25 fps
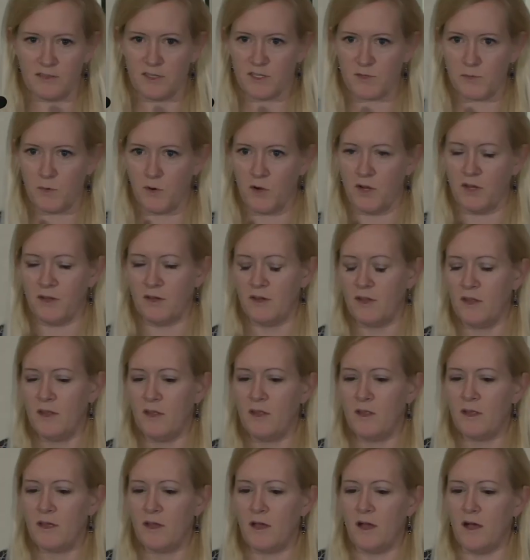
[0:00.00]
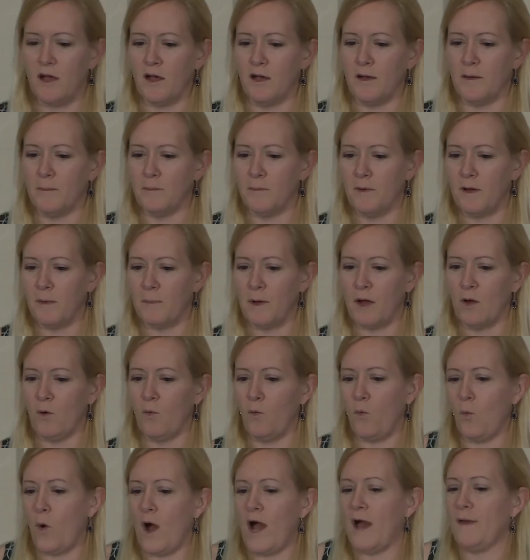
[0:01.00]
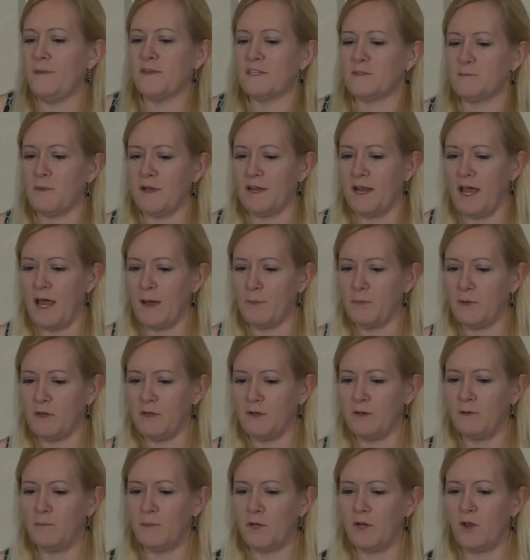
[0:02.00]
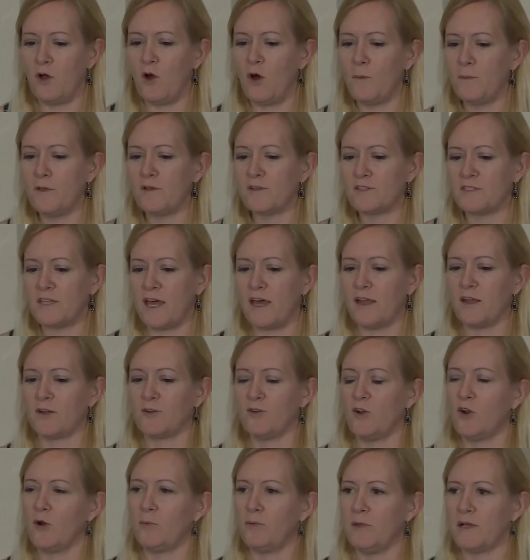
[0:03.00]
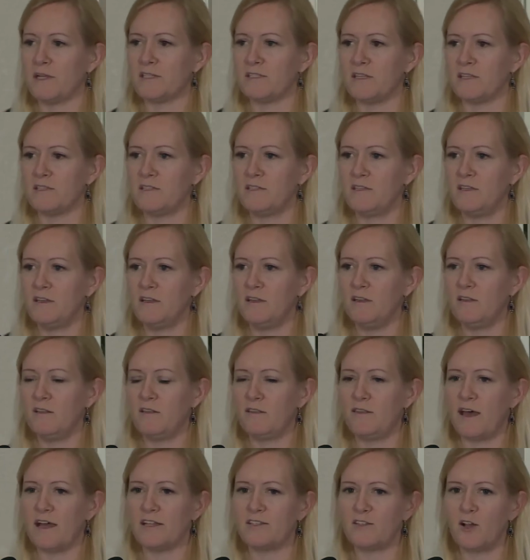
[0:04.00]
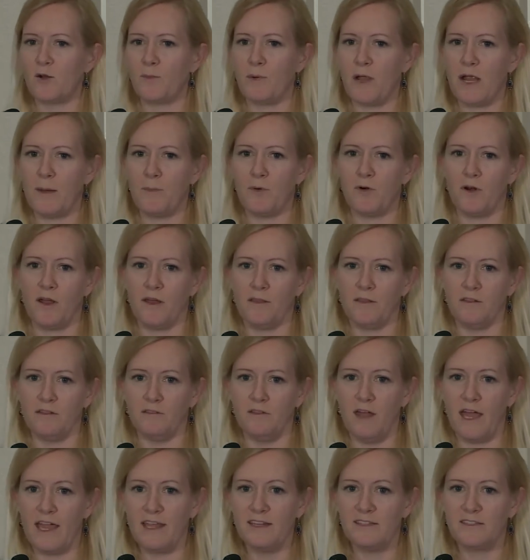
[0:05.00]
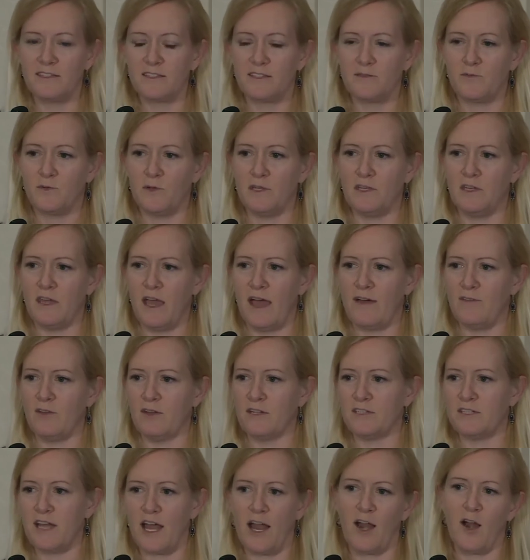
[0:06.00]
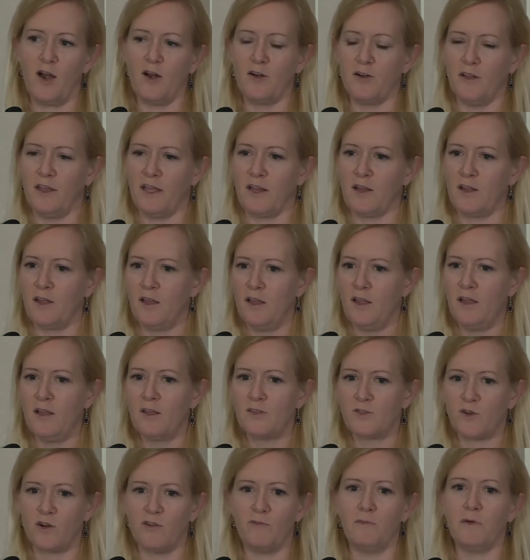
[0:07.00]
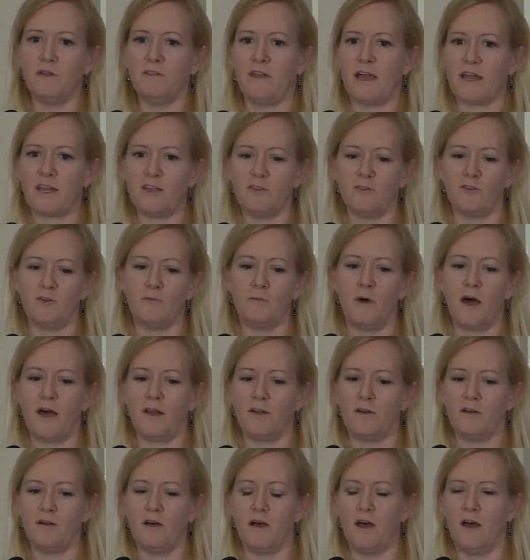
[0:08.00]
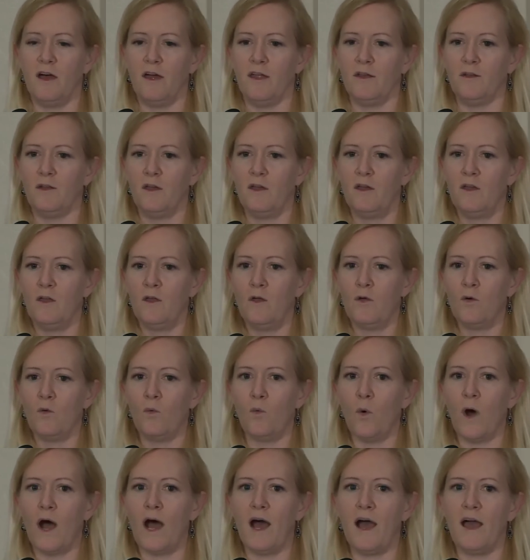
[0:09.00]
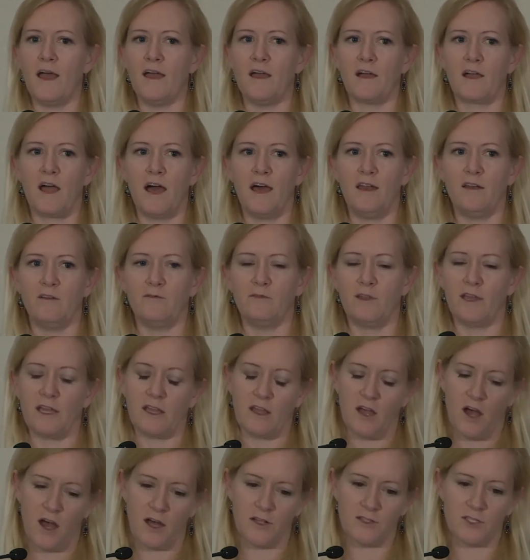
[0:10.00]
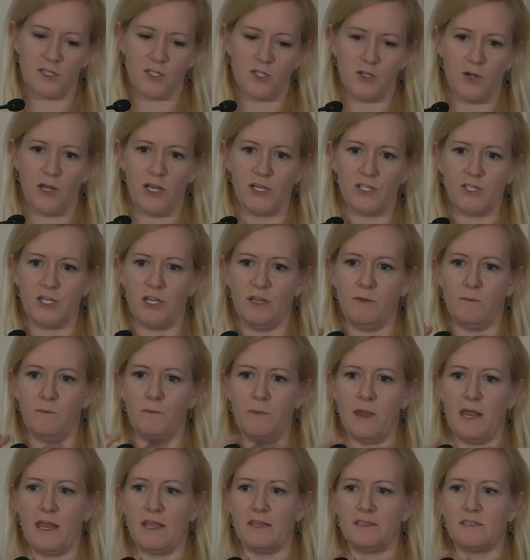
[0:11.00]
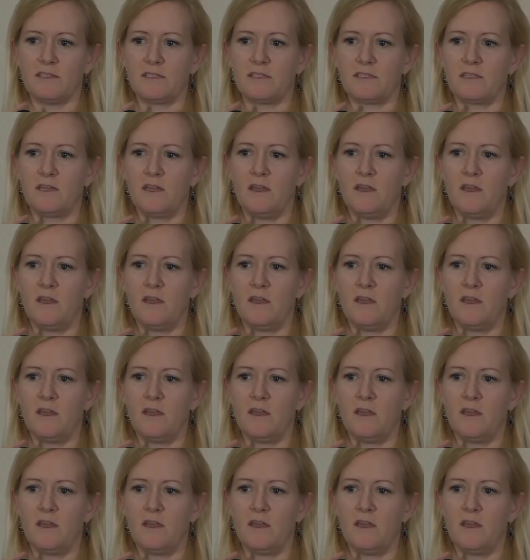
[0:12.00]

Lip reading: this point about why this might happen. But homeostatic neuroplasticity, that's our paper on the lights. We have an entire like sort of molecular model on why a kind of like concentration-based